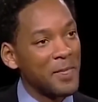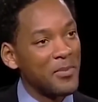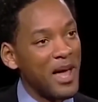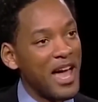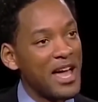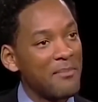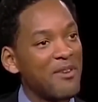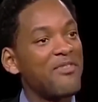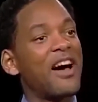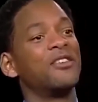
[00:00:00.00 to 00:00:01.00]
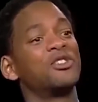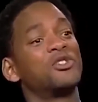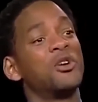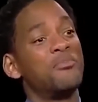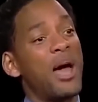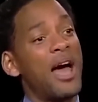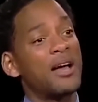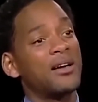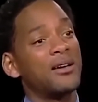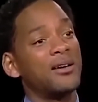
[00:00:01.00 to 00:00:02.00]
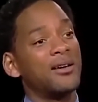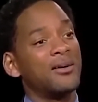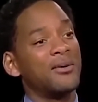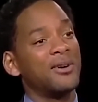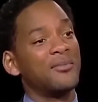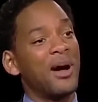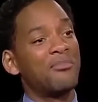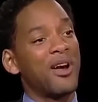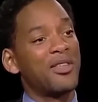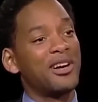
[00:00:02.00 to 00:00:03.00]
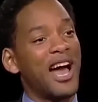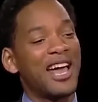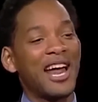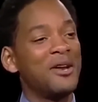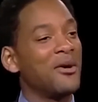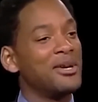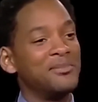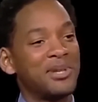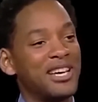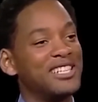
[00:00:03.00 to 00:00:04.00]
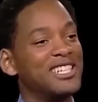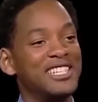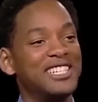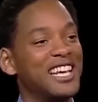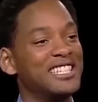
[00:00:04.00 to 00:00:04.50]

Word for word: Yeah. And my father stood back with my brother and I, and I know he planned this.